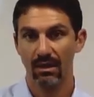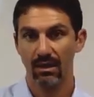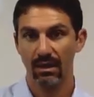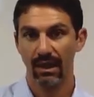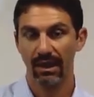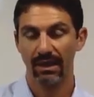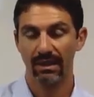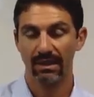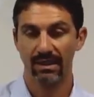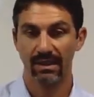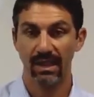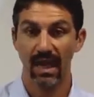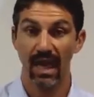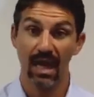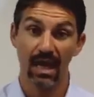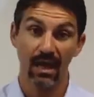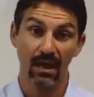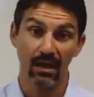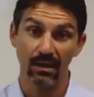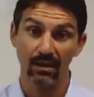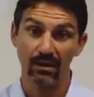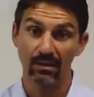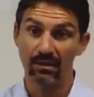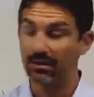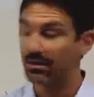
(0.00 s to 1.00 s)

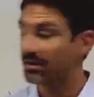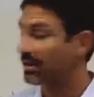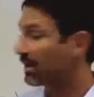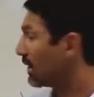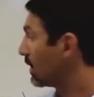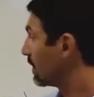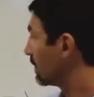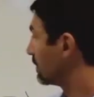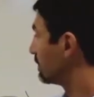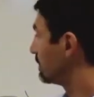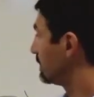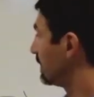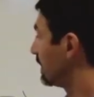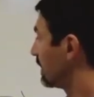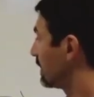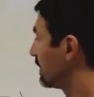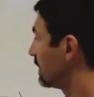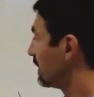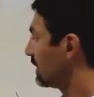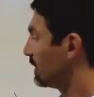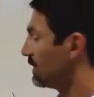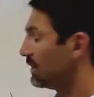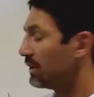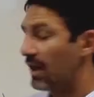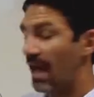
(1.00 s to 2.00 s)
Excel, so
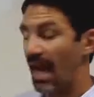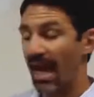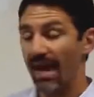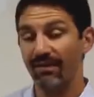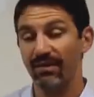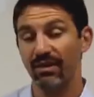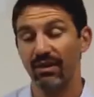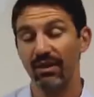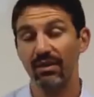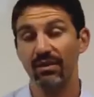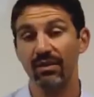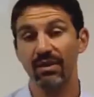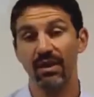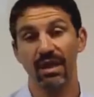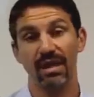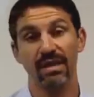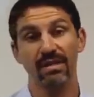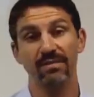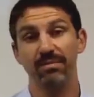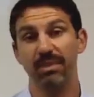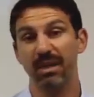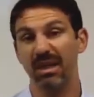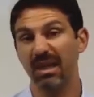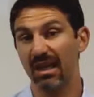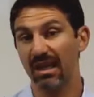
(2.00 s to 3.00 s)
you have to do
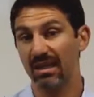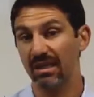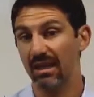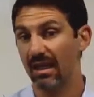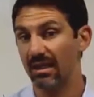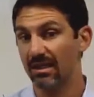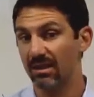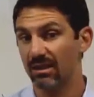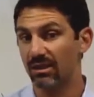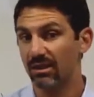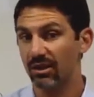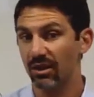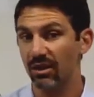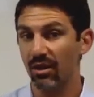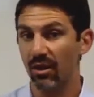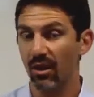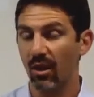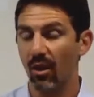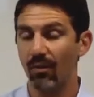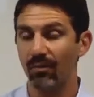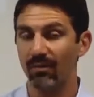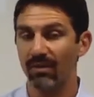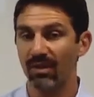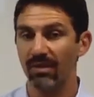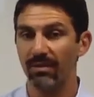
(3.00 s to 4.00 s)
this, but it should
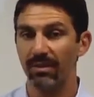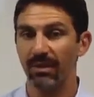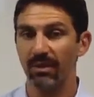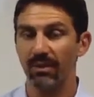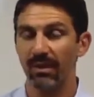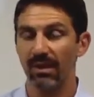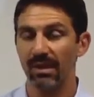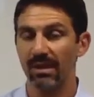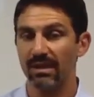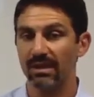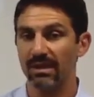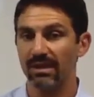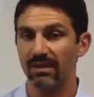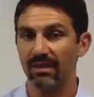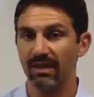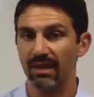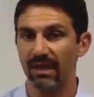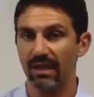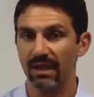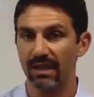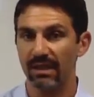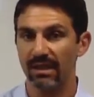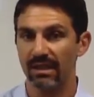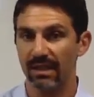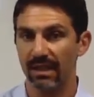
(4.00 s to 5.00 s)
hopefully be relatively
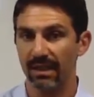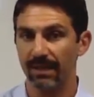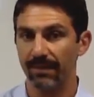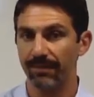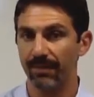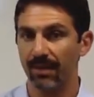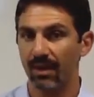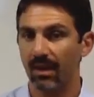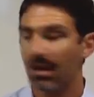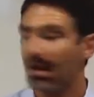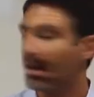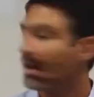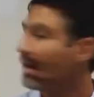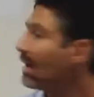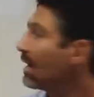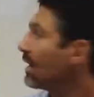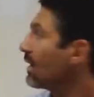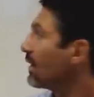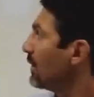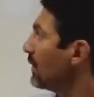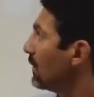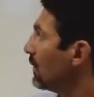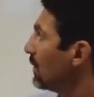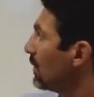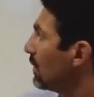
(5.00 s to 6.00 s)
easy.
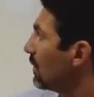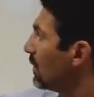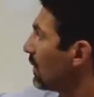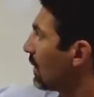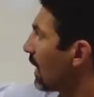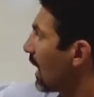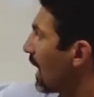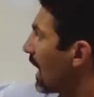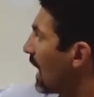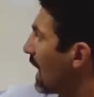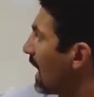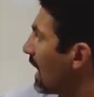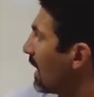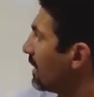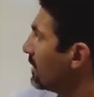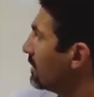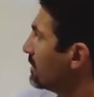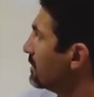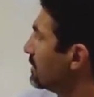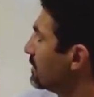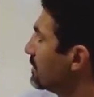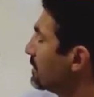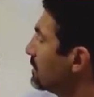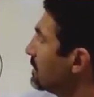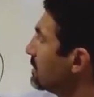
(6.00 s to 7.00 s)
You
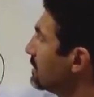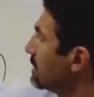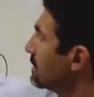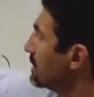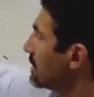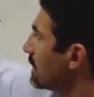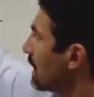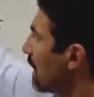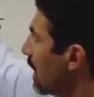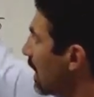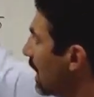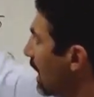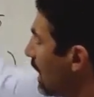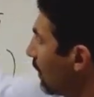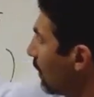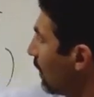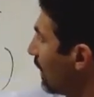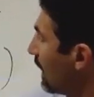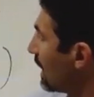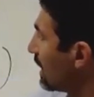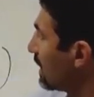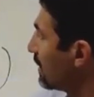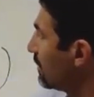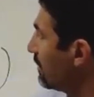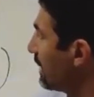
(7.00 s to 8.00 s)

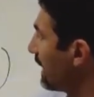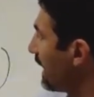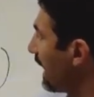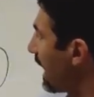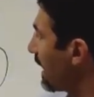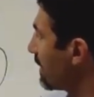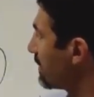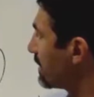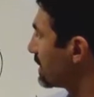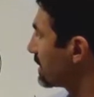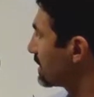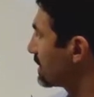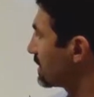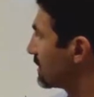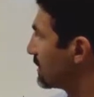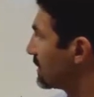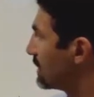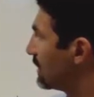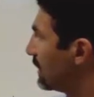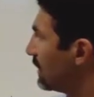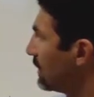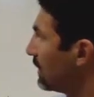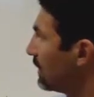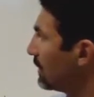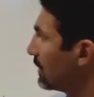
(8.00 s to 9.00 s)
will be able
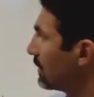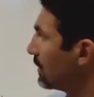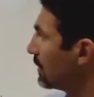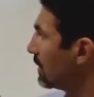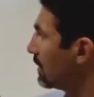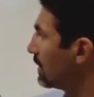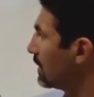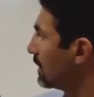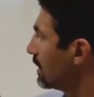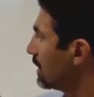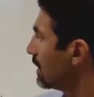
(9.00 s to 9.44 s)
to